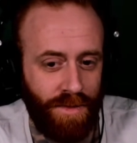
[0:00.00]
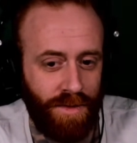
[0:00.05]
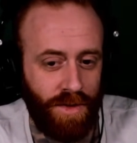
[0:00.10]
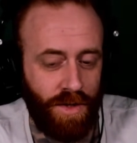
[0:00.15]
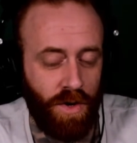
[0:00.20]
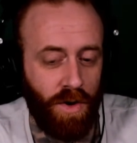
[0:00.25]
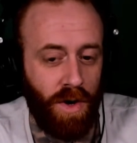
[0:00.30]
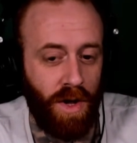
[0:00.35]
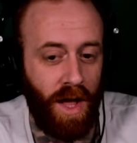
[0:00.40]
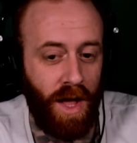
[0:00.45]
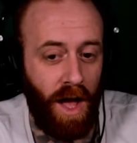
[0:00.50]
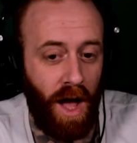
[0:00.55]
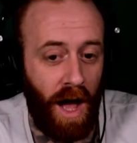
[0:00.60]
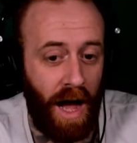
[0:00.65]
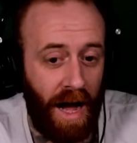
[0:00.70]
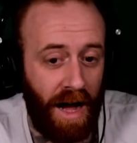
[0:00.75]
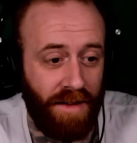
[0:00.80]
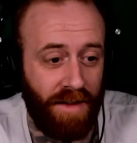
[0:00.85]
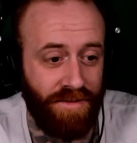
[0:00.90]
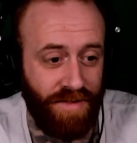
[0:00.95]
They're
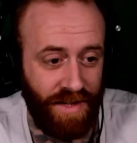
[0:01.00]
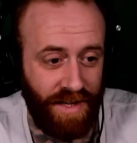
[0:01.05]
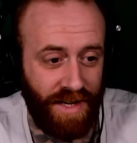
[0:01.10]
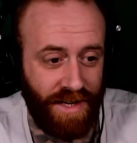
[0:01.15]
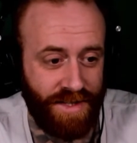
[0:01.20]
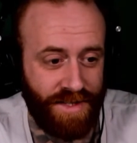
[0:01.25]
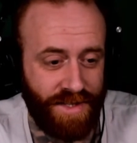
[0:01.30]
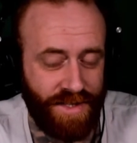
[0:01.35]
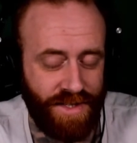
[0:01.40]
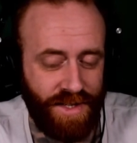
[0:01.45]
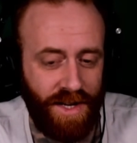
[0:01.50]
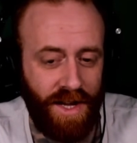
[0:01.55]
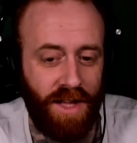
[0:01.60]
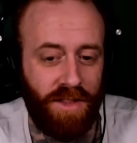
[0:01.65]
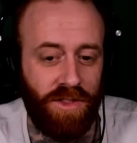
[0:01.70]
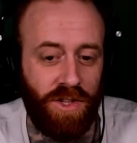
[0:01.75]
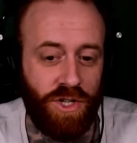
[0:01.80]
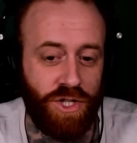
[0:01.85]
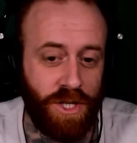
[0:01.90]
obvious. And the